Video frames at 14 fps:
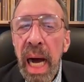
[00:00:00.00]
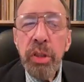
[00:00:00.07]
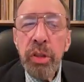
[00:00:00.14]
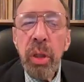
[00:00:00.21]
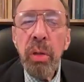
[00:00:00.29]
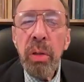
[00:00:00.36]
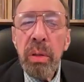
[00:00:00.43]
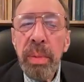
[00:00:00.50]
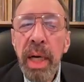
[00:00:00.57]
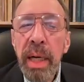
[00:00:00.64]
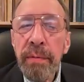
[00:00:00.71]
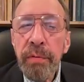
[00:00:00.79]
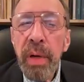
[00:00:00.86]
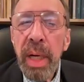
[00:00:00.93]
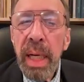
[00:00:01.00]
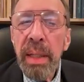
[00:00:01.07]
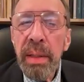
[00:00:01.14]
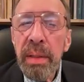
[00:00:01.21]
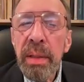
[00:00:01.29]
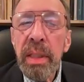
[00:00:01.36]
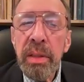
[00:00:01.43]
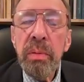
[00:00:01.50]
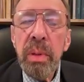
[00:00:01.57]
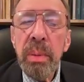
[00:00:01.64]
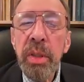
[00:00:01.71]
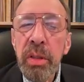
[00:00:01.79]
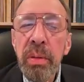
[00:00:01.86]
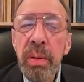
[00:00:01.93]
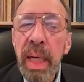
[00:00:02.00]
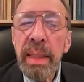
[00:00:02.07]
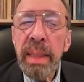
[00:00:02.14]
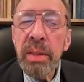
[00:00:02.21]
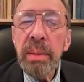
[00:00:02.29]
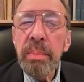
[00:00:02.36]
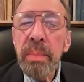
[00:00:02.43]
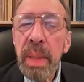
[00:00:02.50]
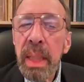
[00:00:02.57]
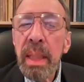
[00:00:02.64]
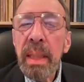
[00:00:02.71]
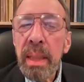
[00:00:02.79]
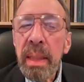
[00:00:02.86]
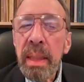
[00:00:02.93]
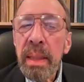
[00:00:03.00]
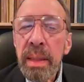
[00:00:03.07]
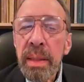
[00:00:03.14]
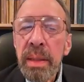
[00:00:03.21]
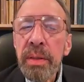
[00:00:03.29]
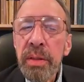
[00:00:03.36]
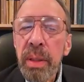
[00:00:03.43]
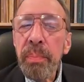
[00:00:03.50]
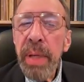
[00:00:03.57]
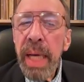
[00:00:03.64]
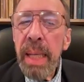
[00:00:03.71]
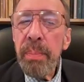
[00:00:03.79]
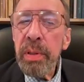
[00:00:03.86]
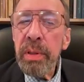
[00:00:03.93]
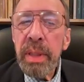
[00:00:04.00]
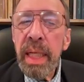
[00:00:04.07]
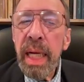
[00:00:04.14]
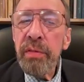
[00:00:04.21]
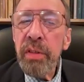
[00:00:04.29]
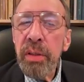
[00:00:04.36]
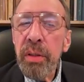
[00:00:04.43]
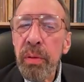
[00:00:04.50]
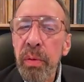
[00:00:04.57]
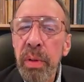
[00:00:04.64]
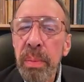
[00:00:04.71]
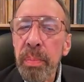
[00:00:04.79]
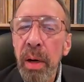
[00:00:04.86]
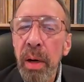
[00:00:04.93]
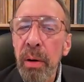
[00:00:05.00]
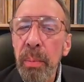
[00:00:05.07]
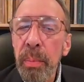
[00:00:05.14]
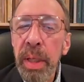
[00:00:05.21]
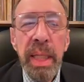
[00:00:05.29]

I was told by a friend there's a woman who has some papers that have to do with Poe,